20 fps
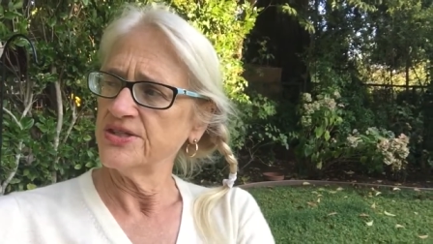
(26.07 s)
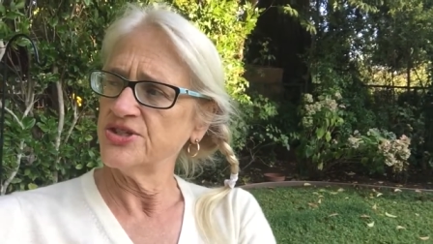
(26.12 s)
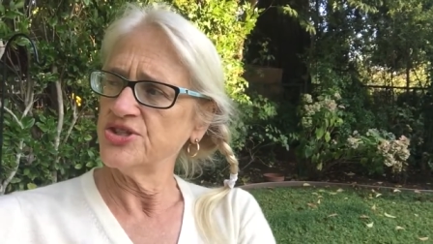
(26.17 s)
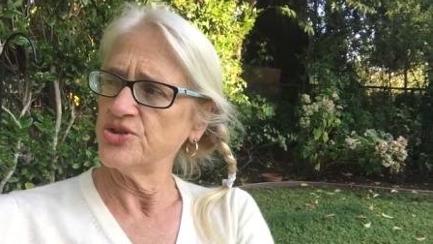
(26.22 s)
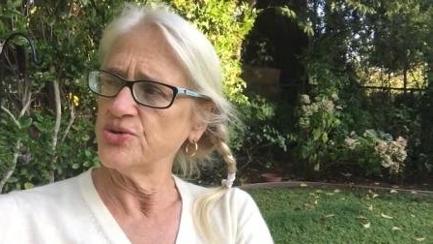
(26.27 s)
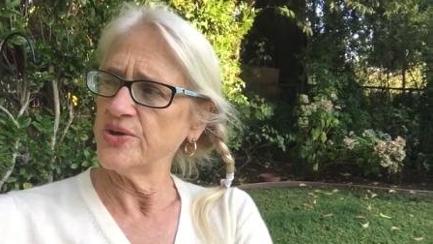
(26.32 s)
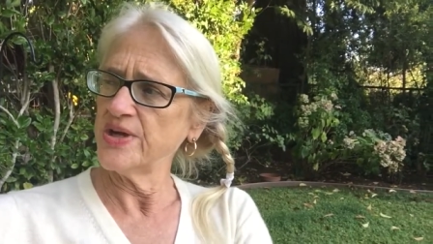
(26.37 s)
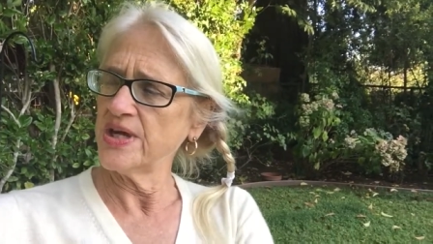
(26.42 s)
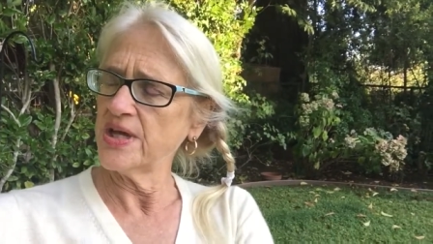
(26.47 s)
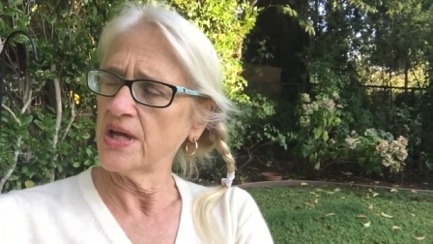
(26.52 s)

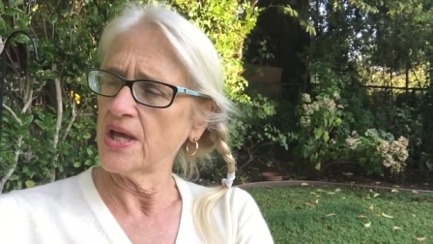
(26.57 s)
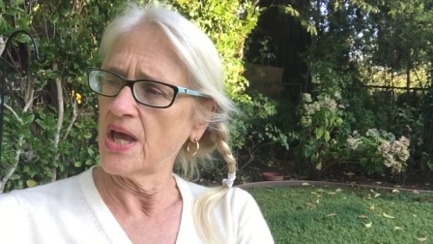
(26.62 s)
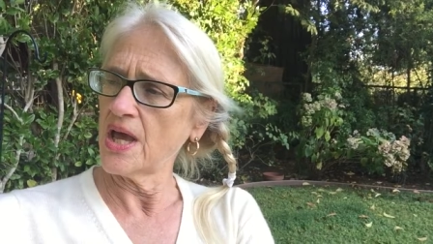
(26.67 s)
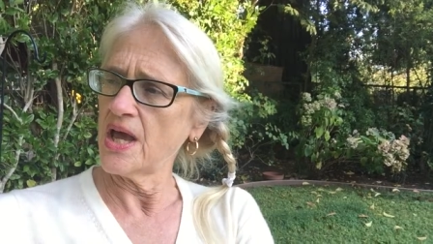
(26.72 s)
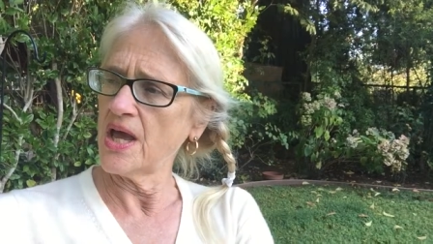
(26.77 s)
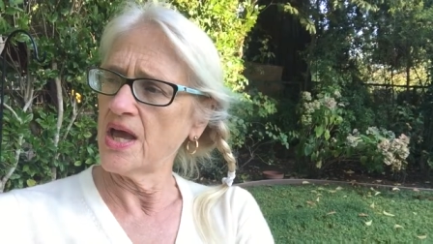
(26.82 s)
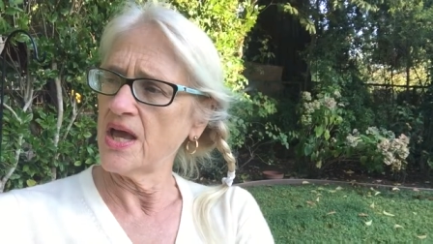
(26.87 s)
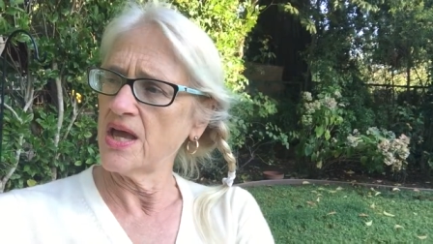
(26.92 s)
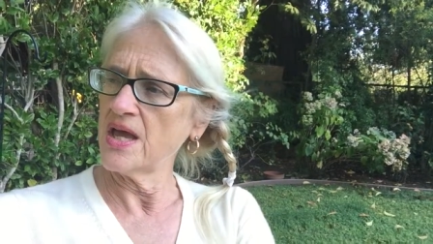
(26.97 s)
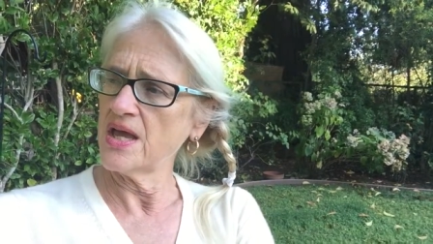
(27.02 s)
doing
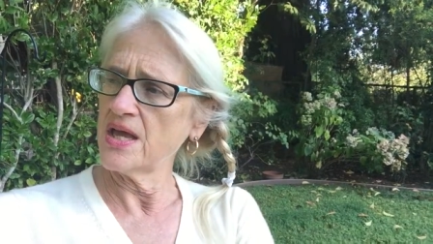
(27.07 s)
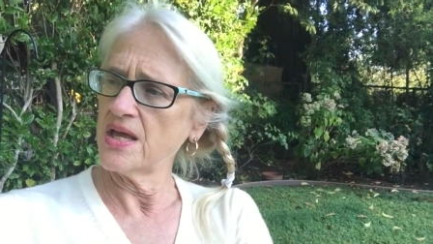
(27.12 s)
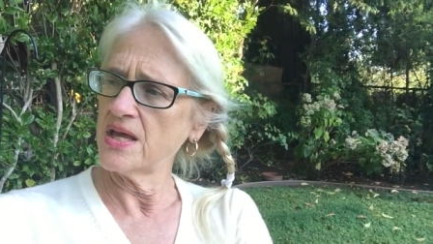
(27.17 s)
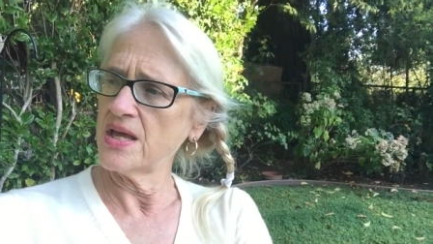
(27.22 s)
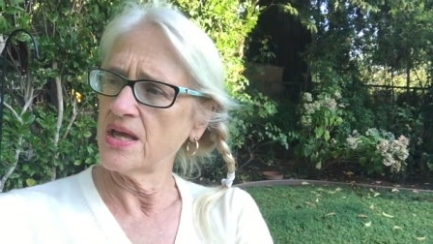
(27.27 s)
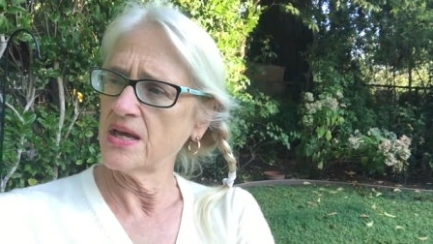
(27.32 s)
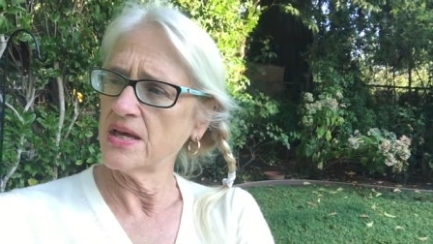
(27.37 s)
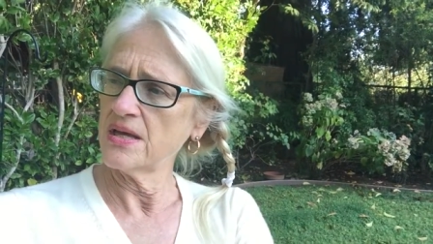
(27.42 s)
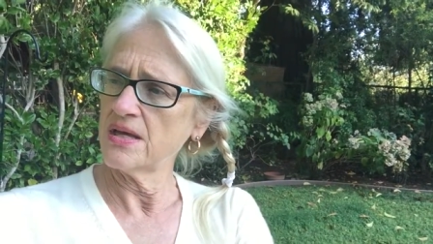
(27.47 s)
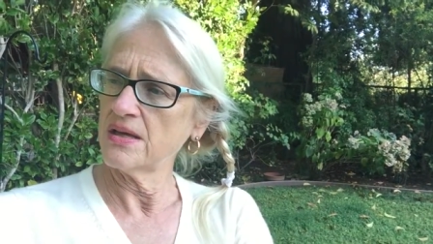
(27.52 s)

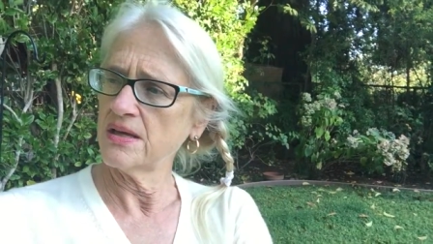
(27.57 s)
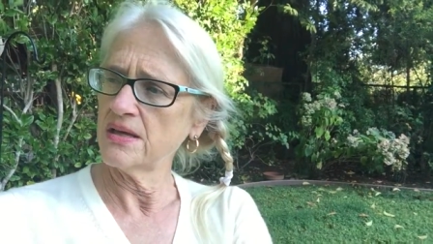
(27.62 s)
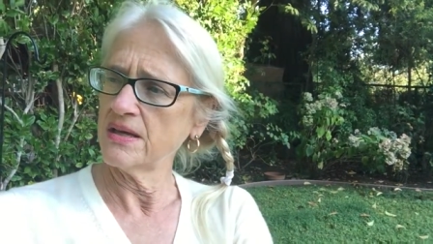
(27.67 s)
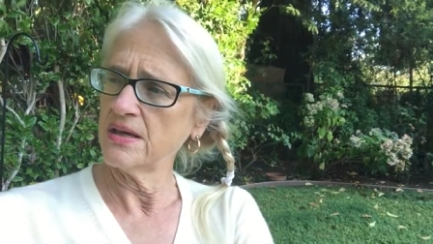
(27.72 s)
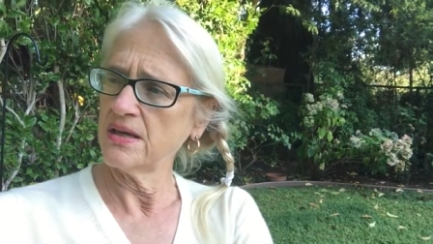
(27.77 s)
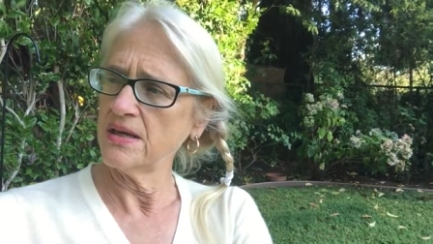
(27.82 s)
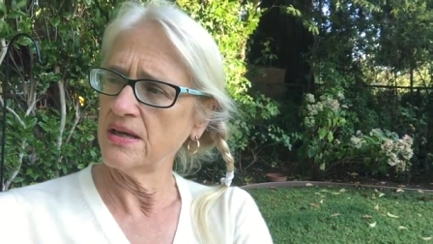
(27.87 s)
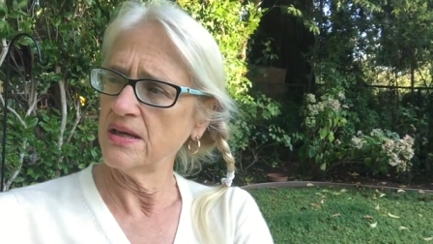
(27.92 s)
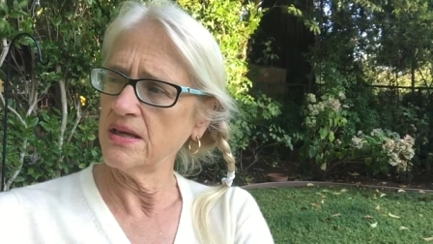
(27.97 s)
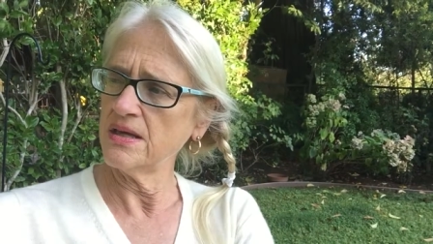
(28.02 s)
a,
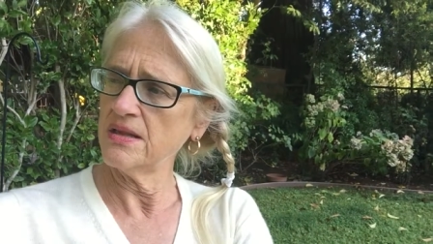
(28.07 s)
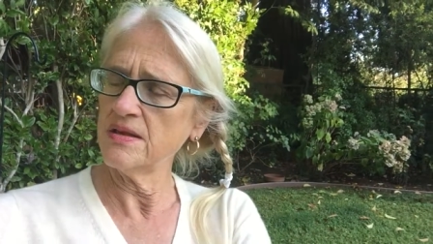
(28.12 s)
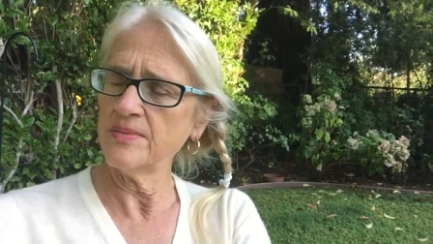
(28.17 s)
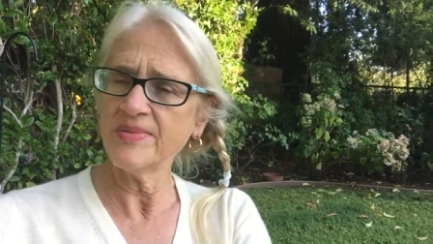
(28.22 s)
in